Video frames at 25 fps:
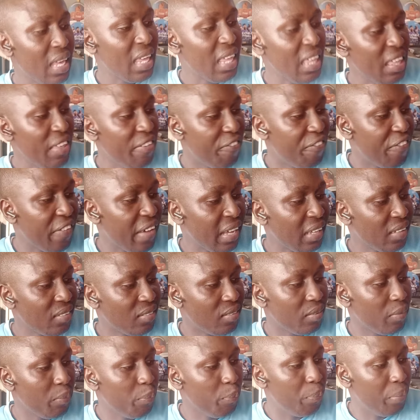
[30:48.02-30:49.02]

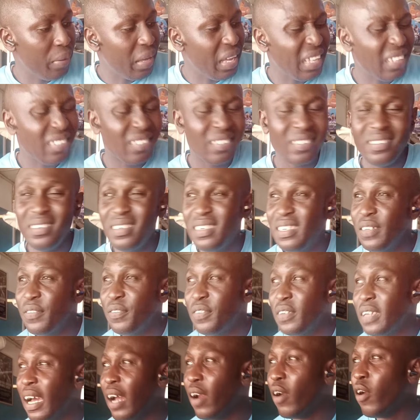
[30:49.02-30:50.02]
Event-based
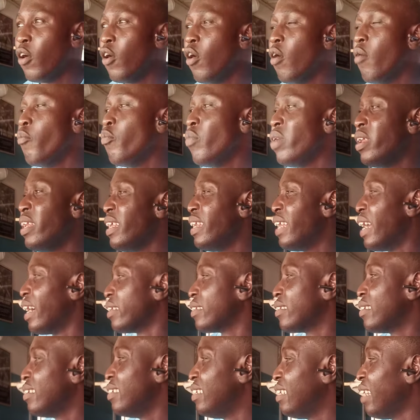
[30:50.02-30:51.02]
DVR, meaning
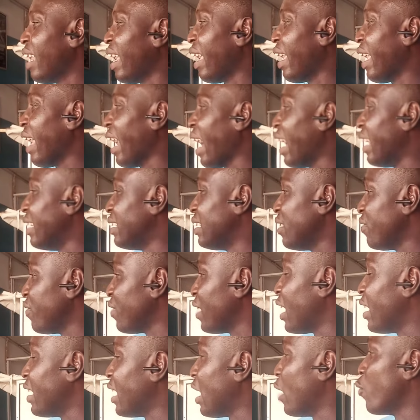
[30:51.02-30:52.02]
that a
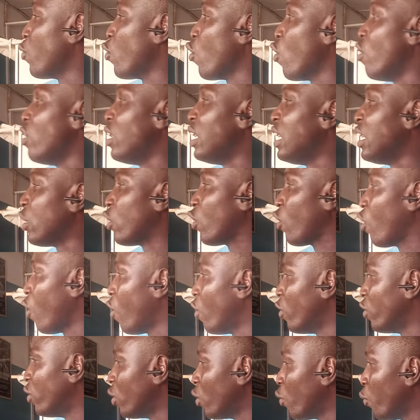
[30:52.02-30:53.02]
DVR that will only
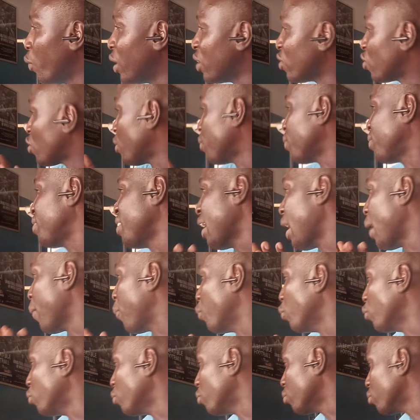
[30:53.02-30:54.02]
record when something
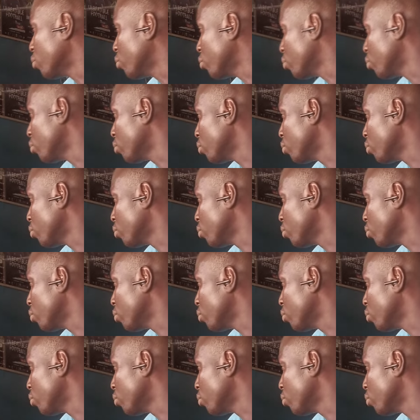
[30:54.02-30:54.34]
happens.